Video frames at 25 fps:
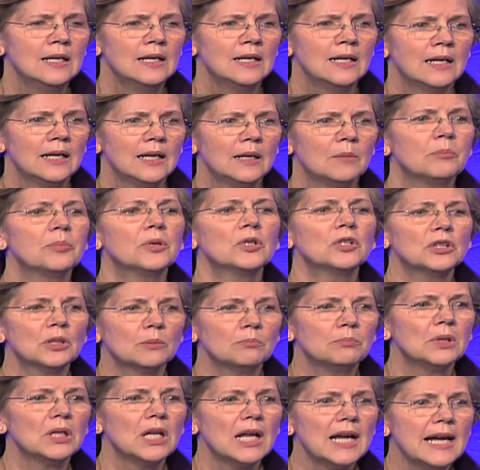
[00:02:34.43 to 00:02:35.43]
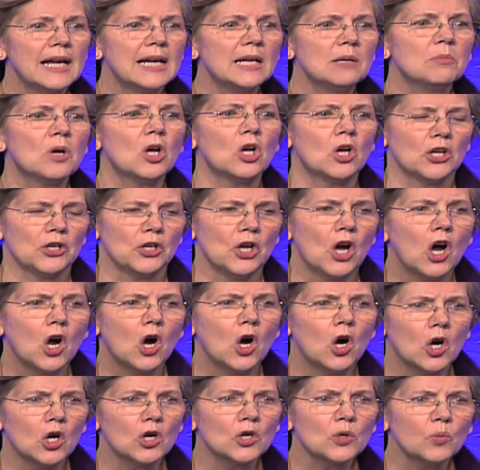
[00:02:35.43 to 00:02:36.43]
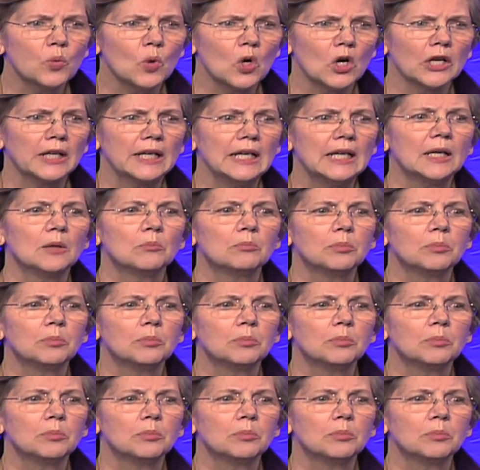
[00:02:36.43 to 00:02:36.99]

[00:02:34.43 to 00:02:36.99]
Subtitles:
and put the blame on hardworking,